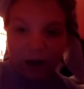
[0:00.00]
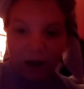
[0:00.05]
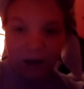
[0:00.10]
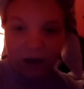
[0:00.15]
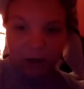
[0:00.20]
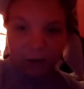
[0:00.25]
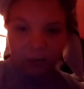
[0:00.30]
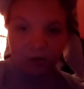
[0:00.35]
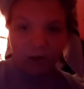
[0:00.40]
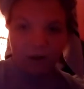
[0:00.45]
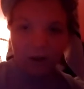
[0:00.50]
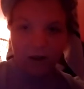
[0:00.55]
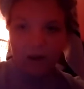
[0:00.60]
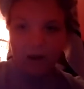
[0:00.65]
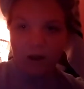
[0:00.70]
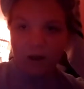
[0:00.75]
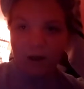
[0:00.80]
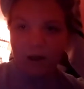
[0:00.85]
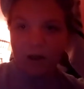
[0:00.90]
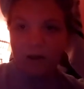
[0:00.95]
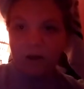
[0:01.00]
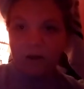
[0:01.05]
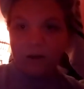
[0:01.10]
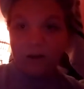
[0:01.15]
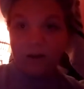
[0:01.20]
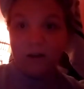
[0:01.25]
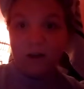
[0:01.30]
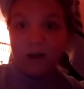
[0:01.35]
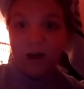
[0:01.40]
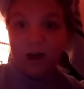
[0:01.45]
Anyway,
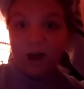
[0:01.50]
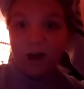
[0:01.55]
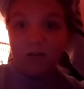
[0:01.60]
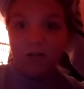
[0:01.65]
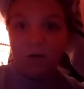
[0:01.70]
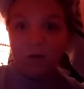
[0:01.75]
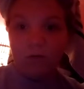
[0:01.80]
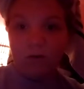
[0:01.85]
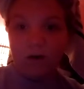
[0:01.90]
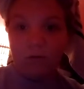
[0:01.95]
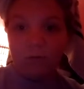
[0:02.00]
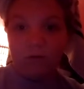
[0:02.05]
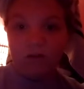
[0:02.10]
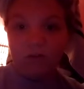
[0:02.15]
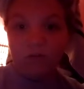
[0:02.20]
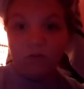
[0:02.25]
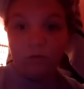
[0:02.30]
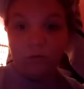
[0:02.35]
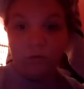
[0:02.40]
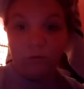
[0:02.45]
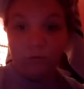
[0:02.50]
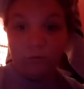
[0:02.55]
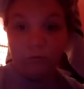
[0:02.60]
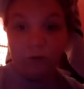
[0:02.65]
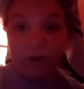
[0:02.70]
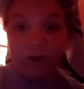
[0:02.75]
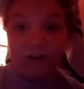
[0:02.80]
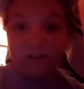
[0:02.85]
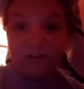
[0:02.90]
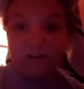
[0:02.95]
I've already been
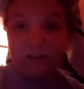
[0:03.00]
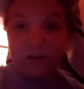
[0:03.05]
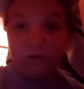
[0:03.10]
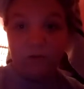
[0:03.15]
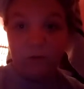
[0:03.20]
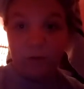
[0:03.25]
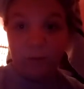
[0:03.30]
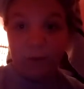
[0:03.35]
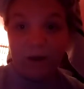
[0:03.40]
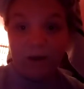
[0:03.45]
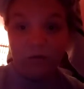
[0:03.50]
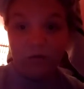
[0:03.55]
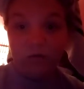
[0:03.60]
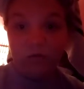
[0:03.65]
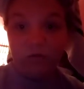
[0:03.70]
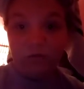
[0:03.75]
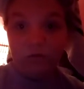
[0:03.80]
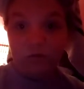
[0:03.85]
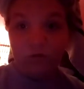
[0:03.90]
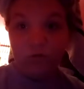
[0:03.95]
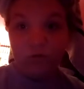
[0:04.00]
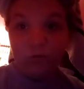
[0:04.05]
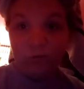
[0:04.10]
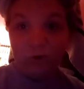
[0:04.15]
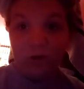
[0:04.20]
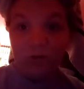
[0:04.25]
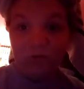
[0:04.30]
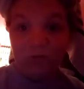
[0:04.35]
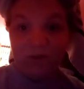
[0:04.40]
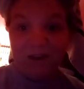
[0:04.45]
ranting for about
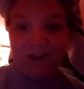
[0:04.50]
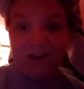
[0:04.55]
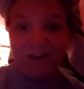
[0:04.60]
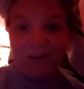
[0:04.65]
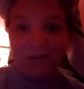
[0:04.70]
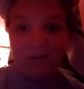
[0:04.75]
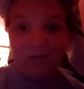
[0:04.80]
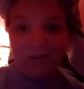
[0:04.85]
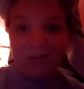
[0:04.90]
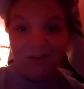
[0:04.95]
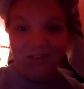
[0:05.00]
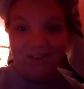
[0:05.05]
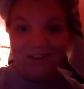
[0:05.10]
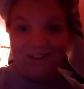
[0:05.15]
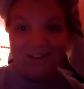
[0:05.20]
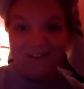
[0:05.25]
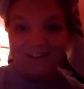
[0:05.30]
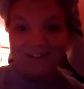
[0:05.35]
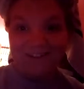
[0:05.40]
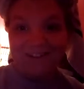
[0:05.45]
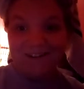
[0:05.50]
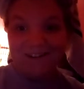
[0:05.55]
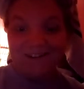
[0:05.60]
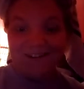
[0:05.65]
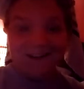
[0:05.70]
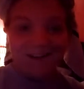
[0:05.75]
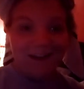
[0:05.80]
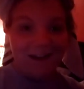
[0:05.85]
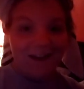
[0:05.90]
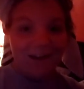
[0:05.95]
12 minutes.
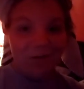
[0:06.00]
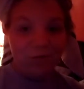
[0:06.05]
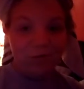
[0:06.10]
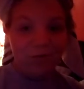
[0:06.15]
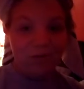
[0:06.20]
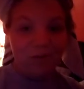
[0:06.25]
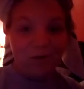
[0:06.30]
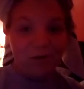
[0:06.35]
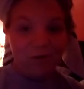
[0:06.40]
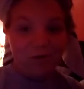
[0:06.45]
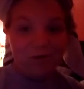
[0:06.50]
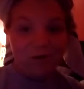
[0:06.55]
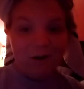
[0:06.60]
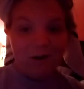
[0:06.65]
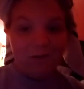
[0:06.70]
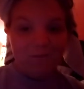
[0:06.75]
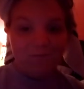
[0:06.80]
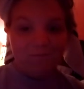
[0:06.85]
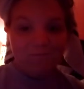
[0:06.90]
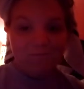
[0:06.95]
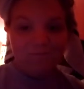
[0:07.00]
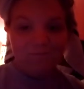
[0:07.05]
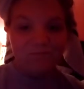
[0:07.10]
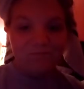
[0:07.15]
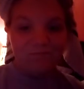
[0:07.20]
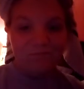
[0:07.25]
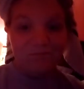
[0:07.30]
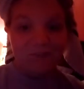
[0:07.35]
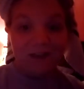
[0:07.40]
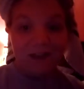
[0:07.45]
So,
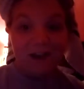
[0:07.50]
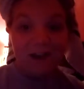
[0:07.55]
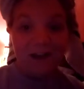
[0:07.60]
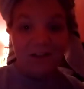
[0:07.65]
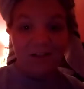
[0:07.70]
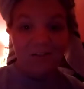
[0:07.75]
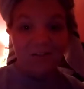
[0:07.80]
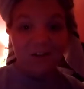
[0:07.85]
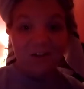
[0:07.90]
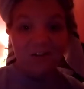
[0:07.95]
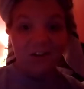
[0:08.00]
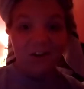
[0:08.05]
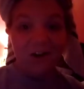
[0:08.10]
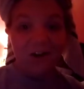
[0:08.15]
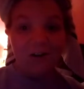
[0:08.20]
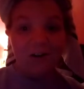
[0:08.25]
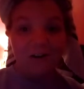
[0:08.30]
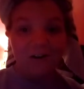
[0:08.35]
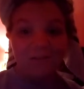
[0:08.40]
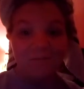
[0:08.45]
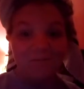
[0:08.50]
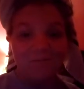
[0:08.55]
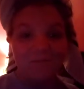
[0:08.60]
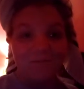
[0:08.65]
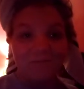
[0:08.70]
yeah, I love to talk.